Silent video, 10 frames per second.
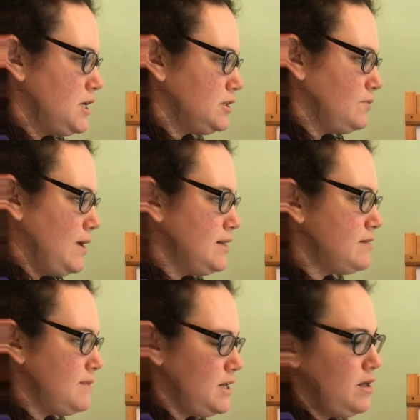the one in
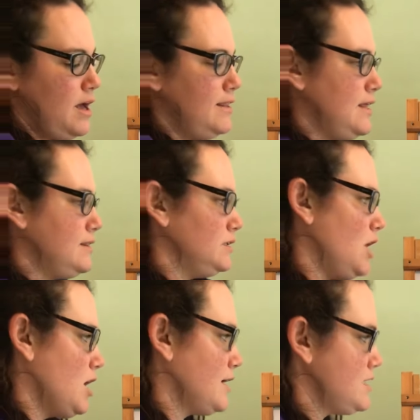the middle, and then the
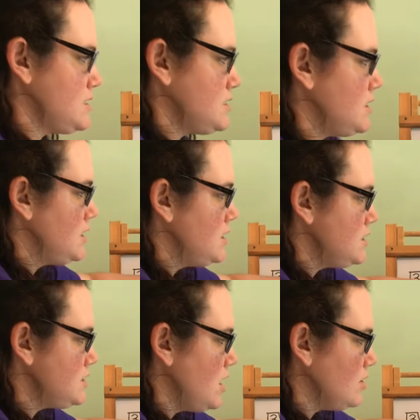longest.
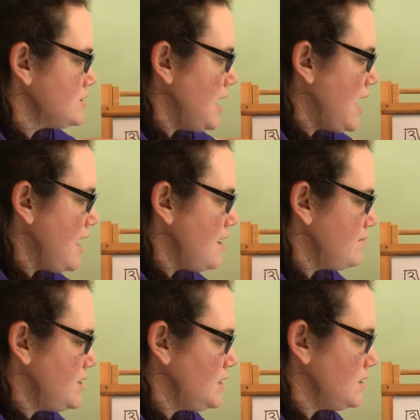So top,
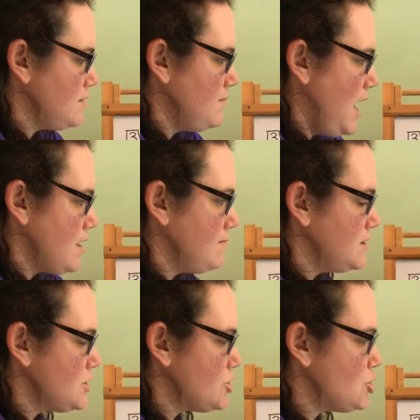middle, or bottom,
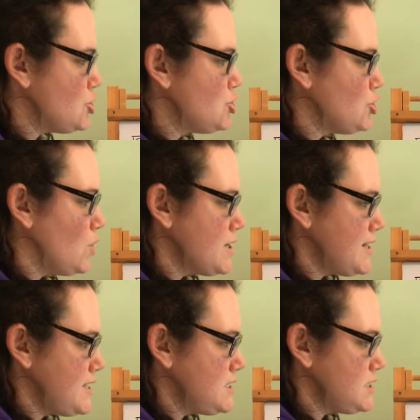the
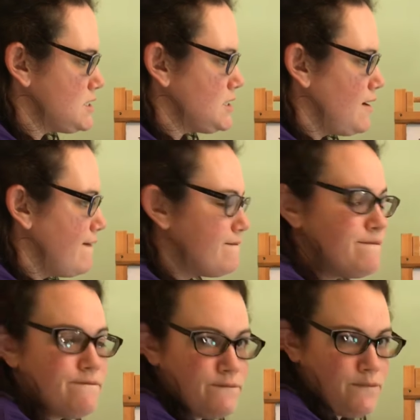shortest
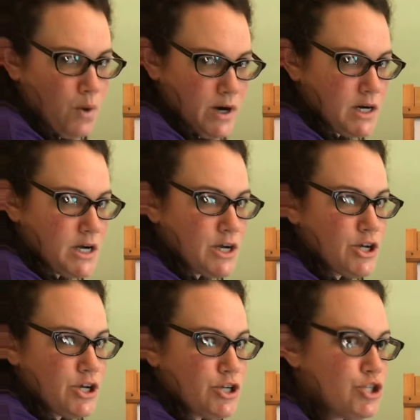fork.
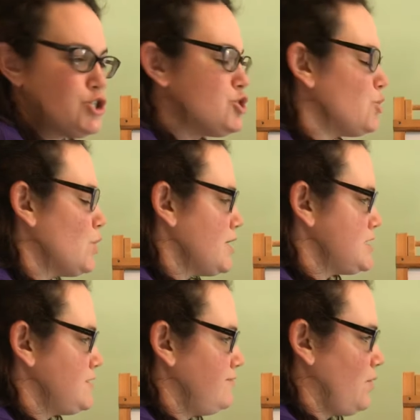
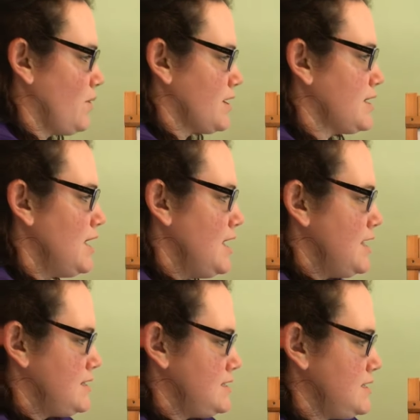Shortest fork.
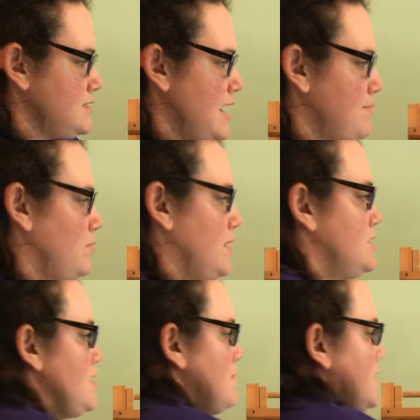It's the top one.
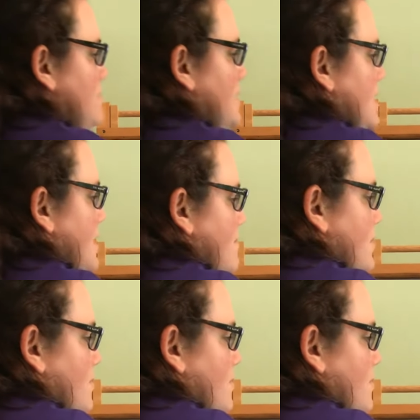So I'm going to put a number